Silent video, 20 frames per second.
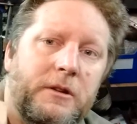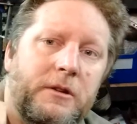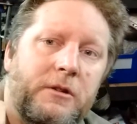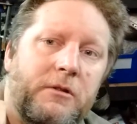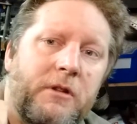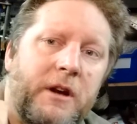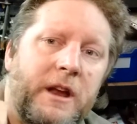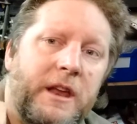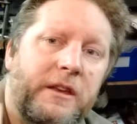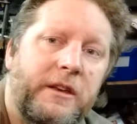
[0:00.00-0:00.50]

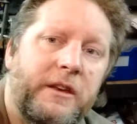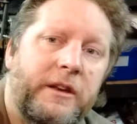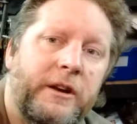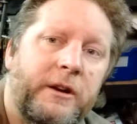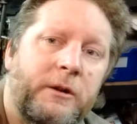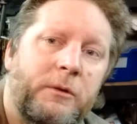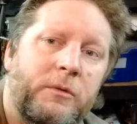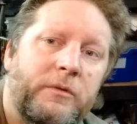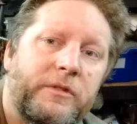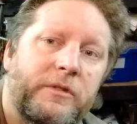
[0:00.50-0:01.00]
grain
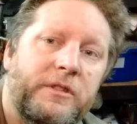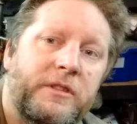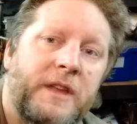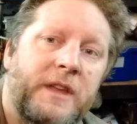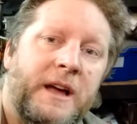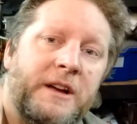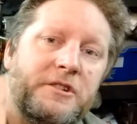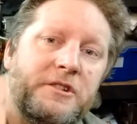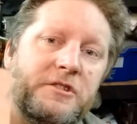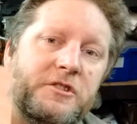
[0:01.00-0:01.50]
there with a
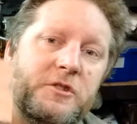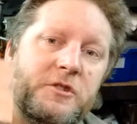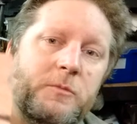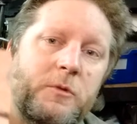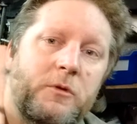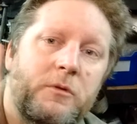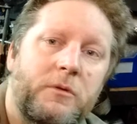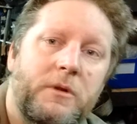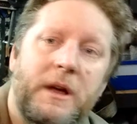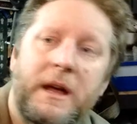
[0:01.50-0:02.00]
dash of
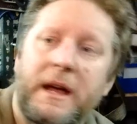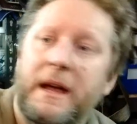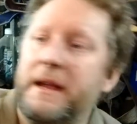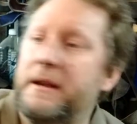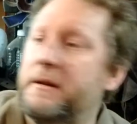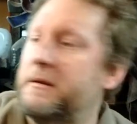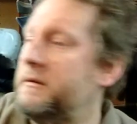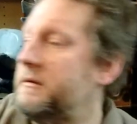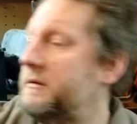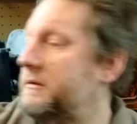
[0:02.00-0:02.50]
sport,
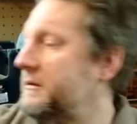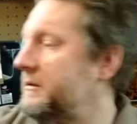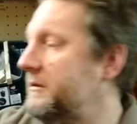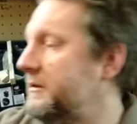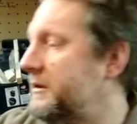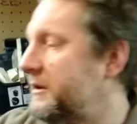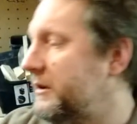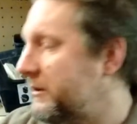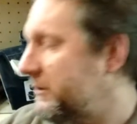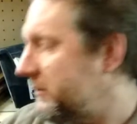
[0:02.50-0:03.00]
and
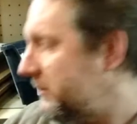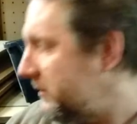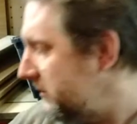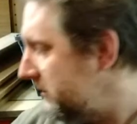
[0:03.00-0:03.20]
you know,